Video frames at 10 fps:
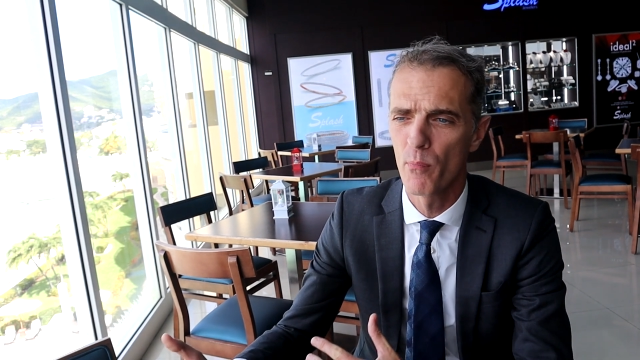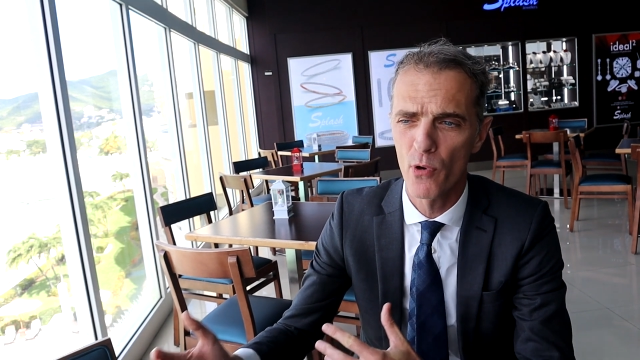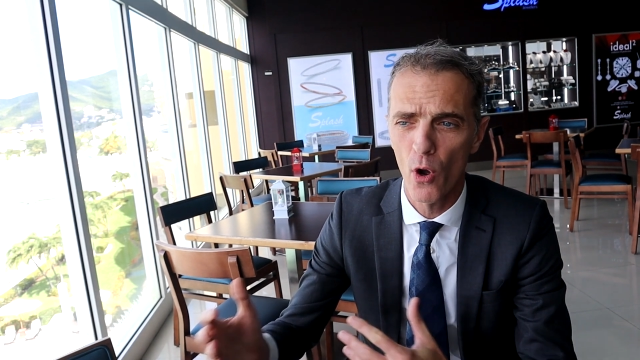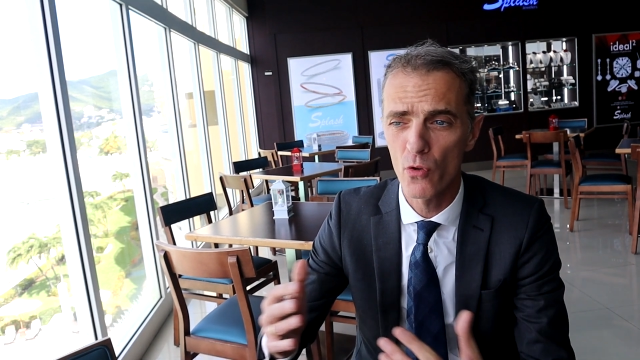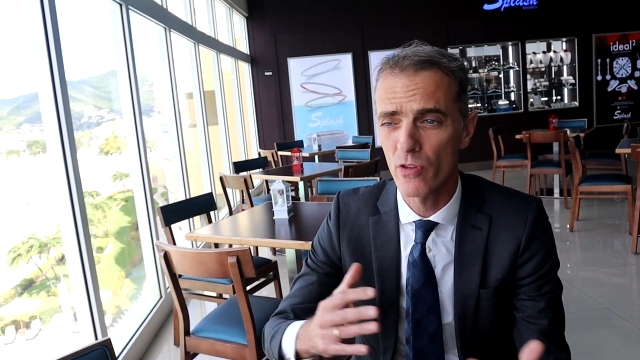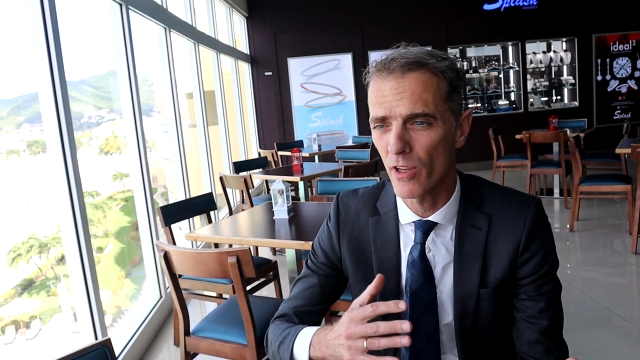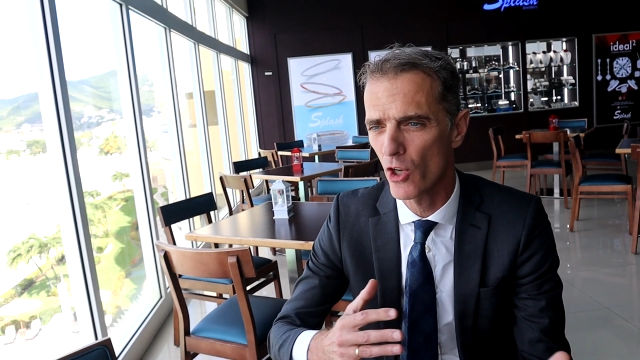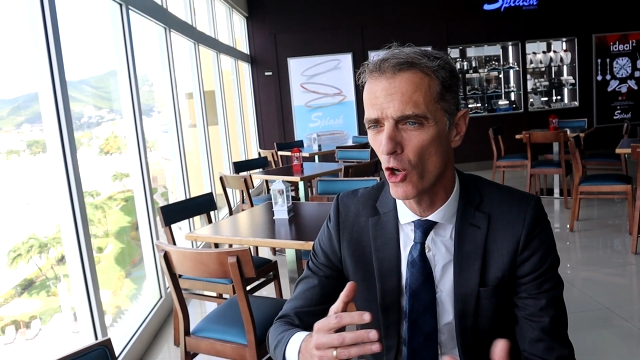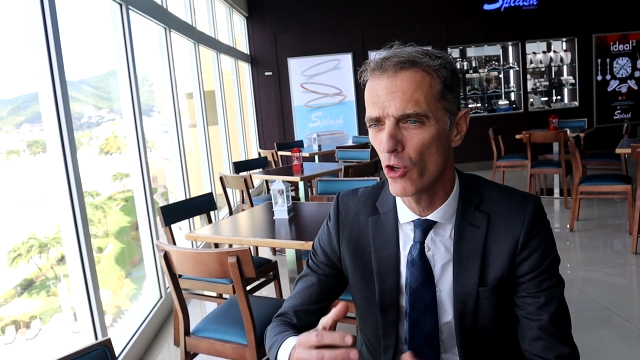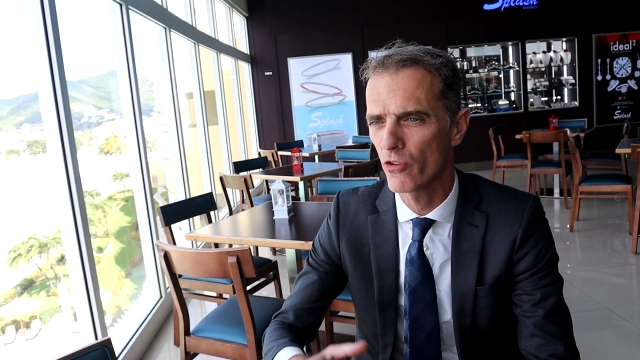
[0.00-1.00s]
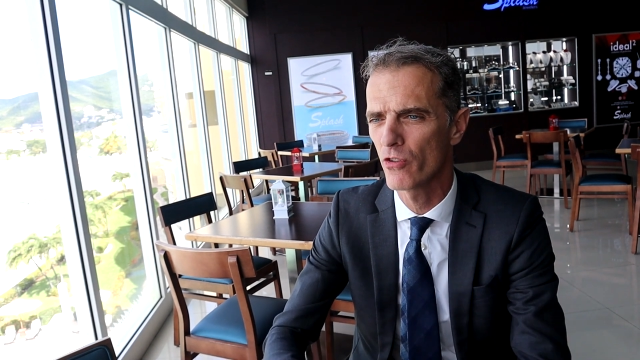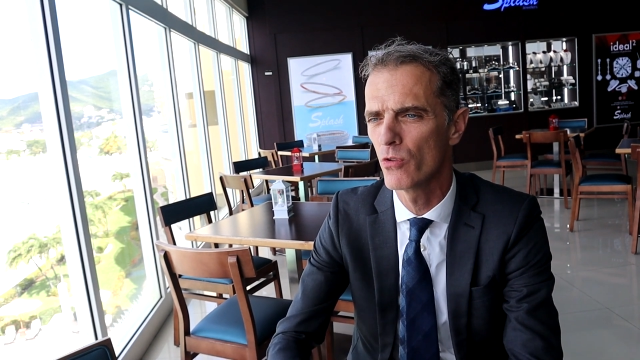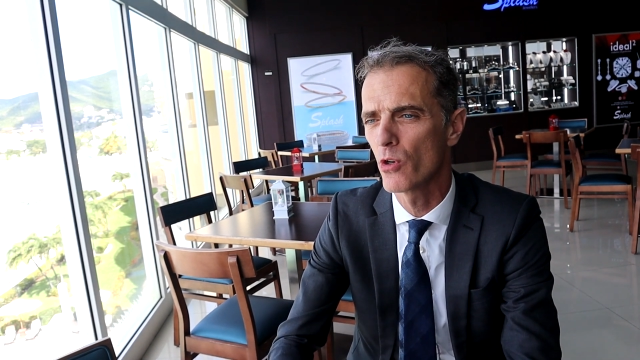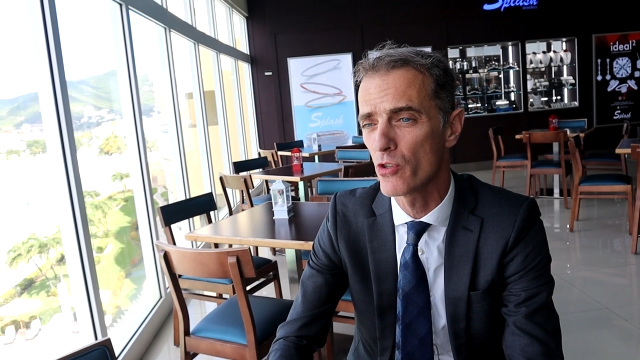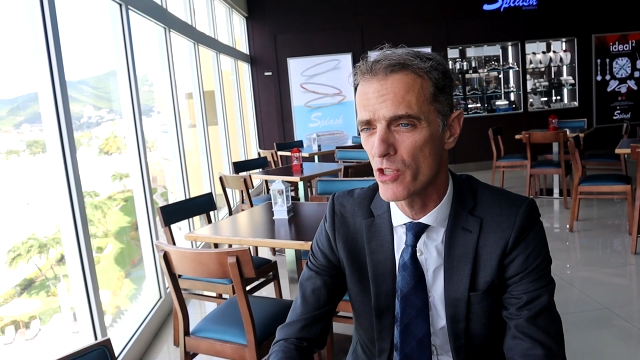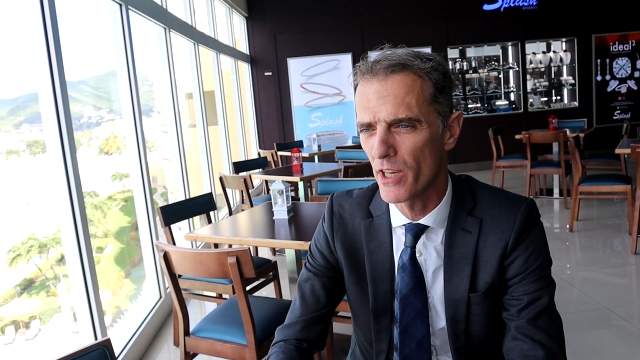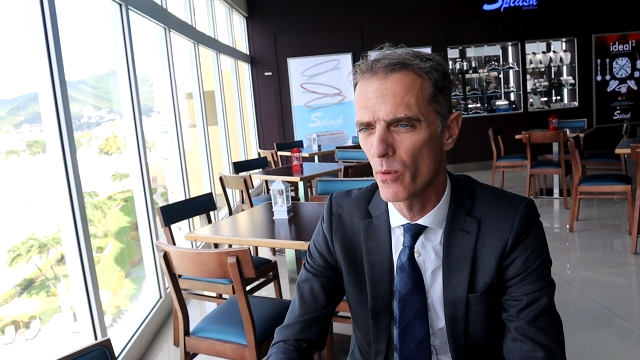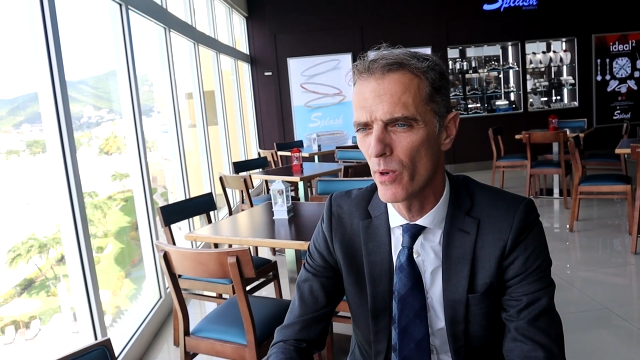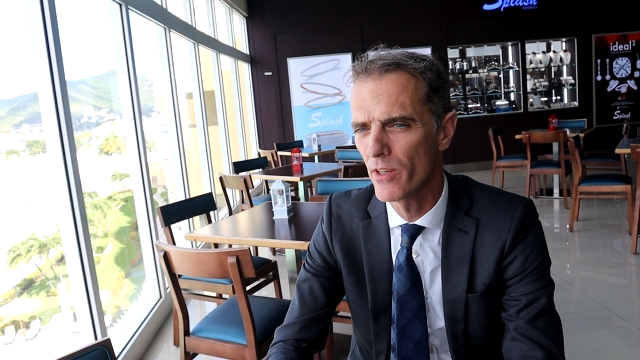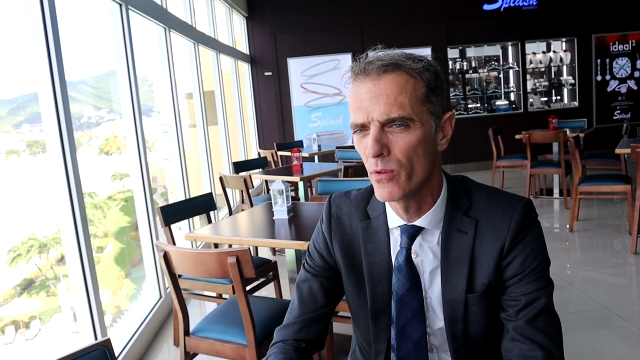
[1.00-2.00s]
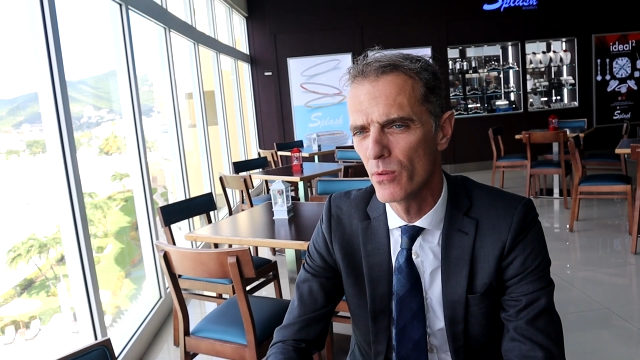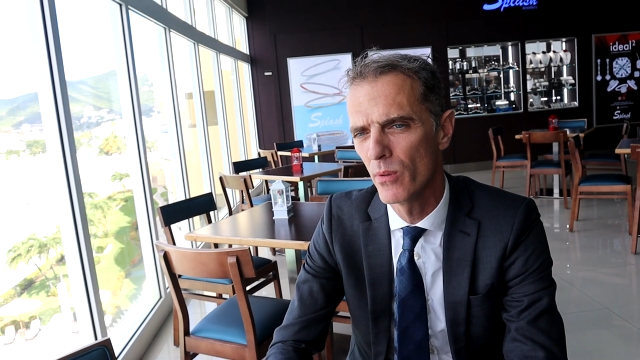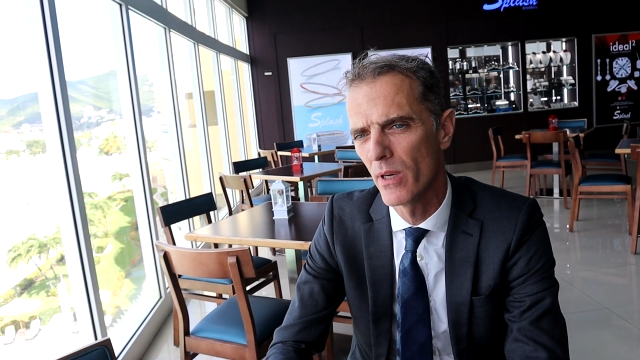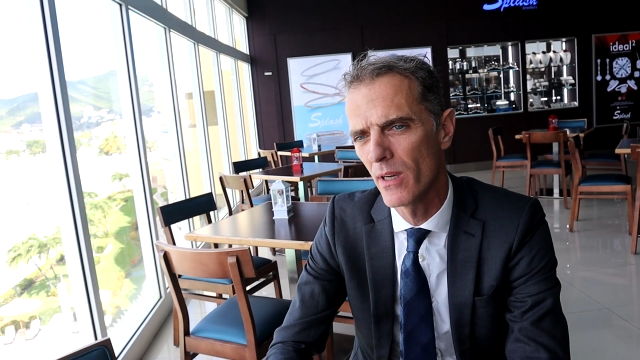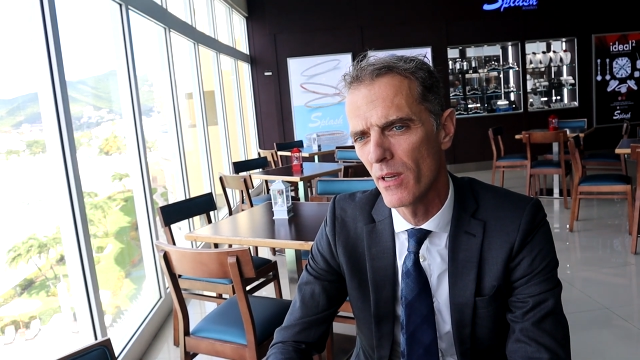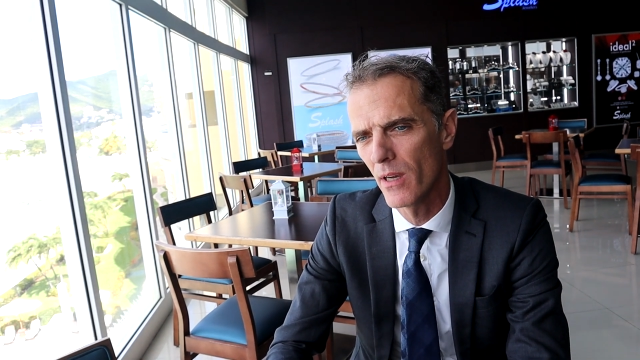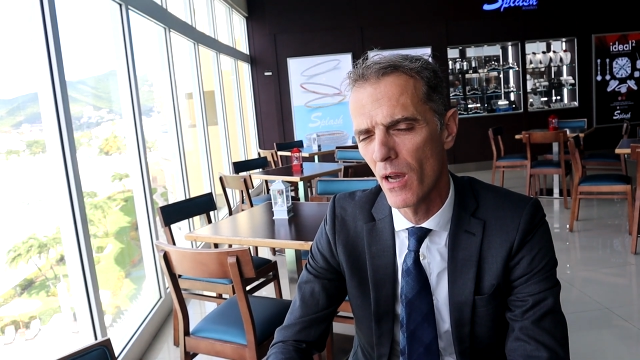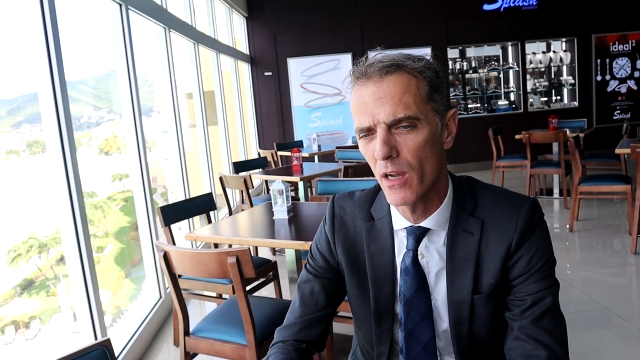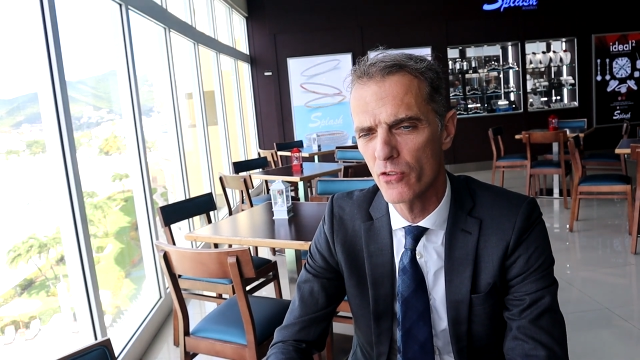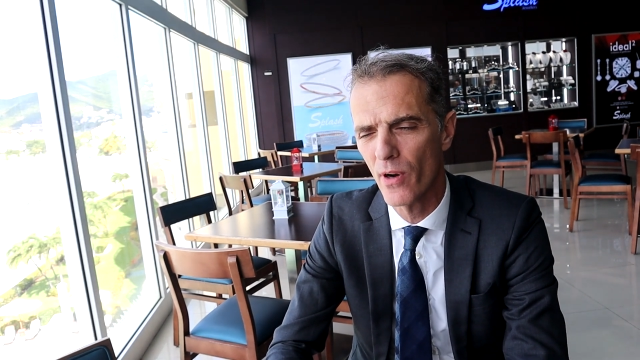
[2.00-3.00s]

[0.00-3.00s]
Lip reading: pros and cons to consider when you are